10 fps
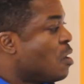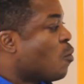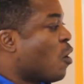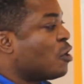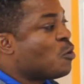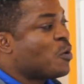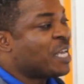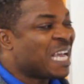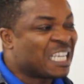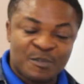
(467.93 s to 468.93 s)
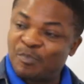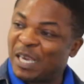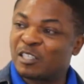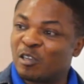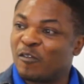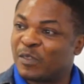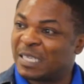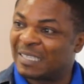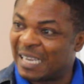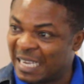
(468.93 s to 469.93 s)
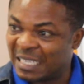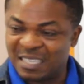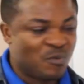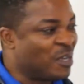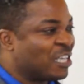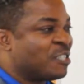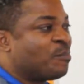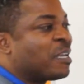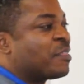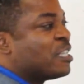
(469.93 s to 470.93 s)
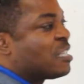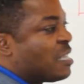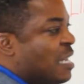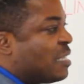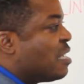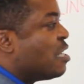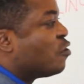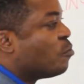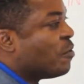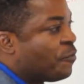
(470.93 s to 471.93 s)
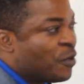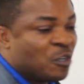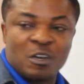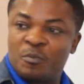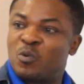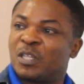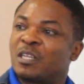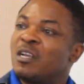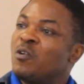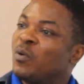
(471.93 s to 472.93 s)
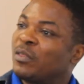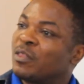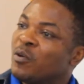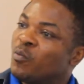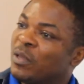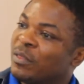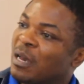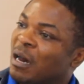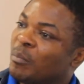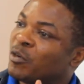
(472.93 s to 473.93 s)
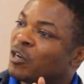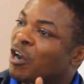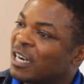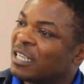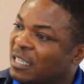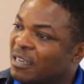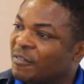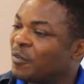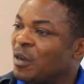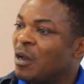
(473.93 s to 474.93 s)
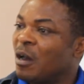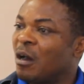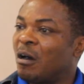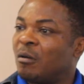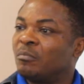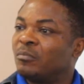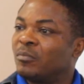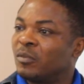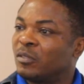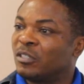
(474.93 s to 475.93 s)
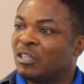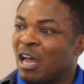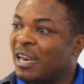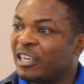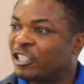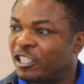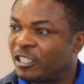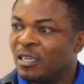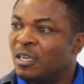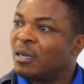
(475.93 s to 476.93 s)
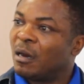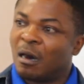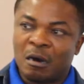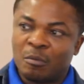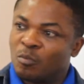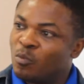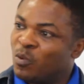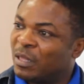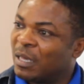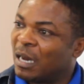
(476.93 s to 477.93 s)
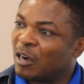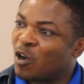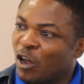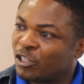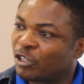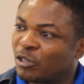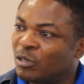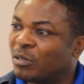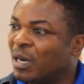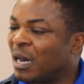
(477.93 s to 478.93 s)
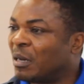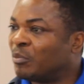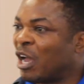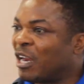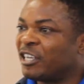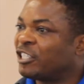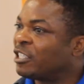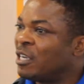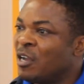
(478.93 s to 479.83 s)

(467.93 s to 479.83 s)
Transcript: what do we expect of the slate? We expect this slate to be filled up with cognitive knowledge, with cultural knowledge,